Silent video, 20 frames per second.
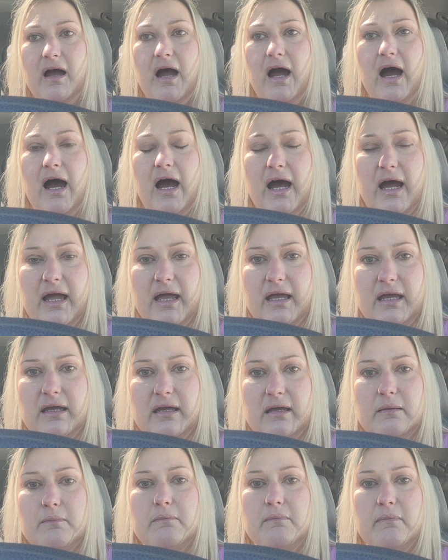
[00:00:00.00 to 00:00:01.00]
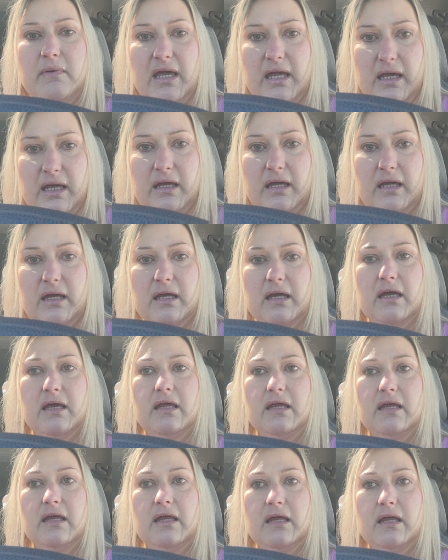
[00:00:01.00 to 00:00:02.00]
I make
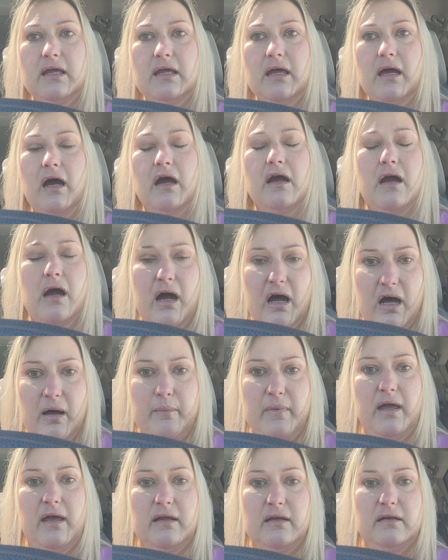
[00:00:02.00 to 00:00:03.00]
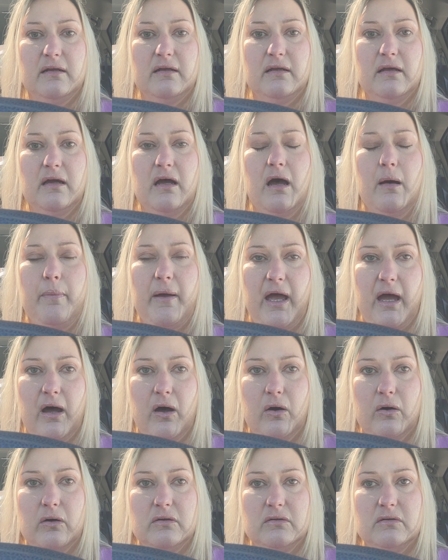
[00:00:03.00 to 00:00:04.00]
a comment
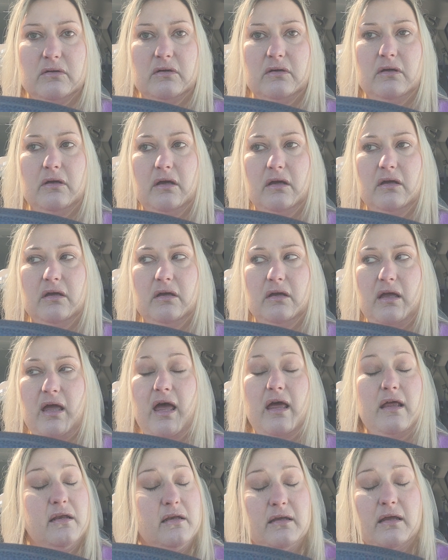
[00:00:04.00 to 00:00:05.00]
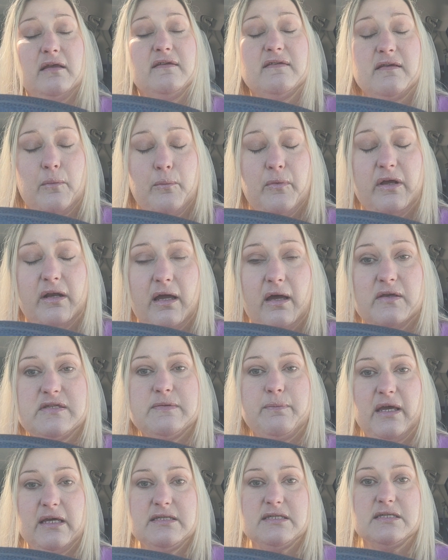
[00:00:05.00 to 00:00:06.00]
about, and someone
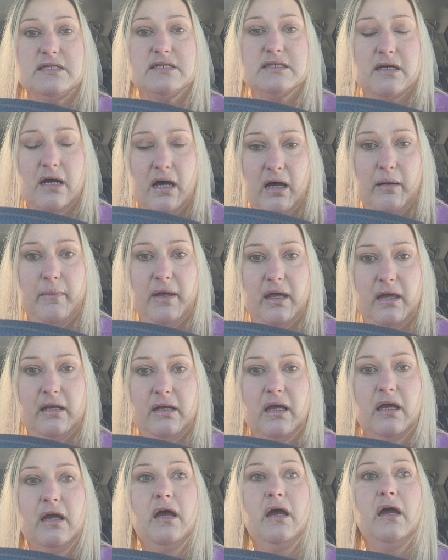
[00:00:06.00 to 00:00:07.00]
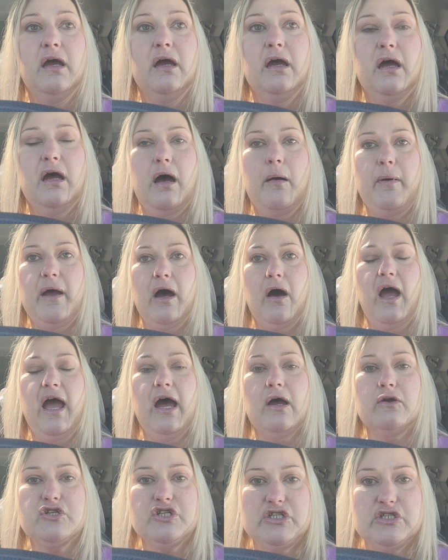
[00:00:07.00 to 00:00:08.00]
else makes this comment about
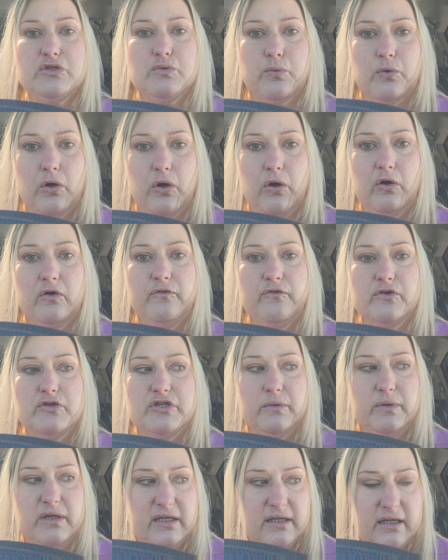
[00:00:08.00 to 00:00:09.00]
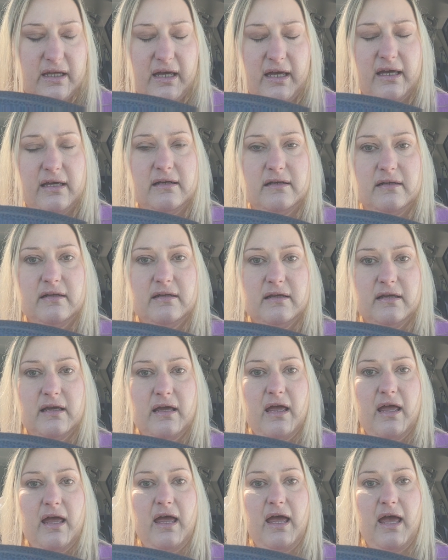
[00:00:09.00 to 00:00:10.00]
how she's wrong for doing that,
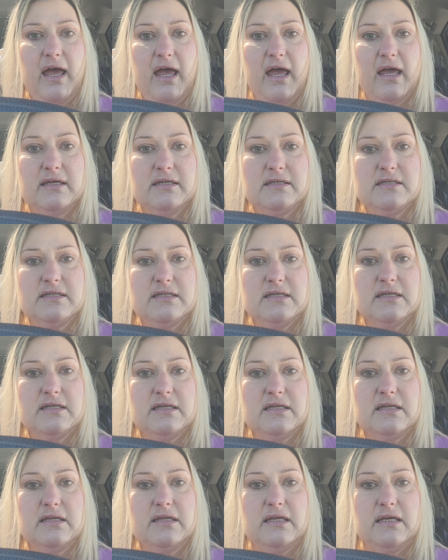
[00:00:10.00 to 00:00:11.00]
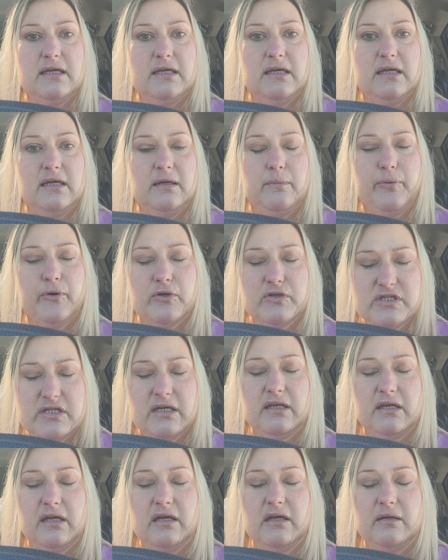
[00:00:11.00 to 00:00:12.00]
and the
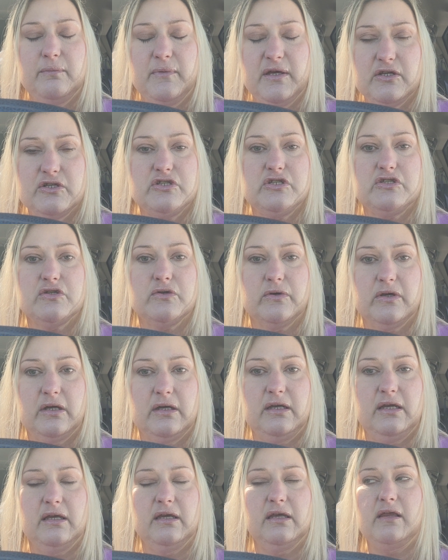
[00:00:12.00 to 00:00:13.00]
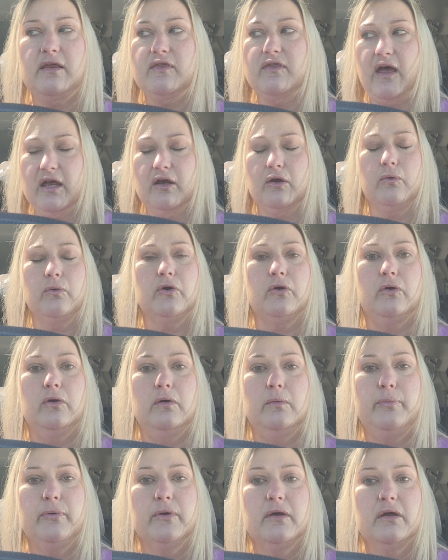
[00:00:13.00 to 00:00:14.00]
person administrating that
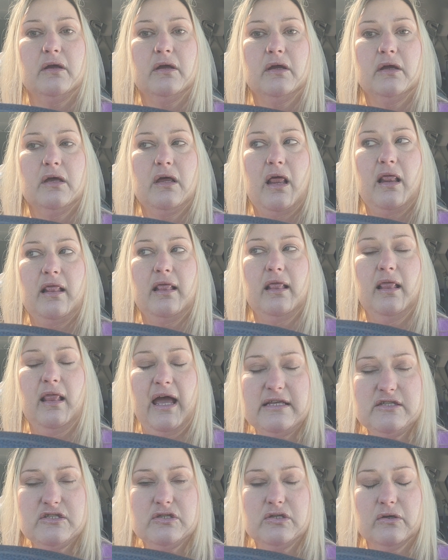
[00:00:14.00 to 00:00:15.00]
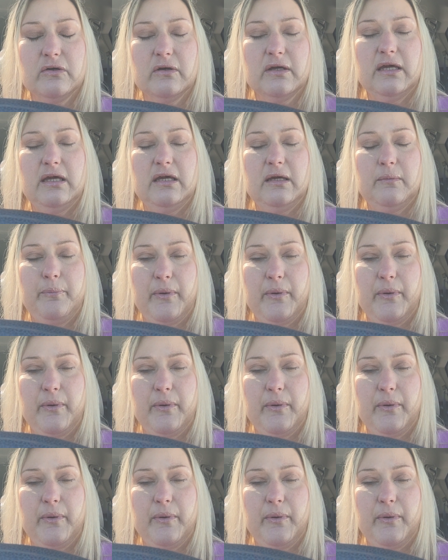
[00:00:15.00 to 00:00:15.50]
group lets her keep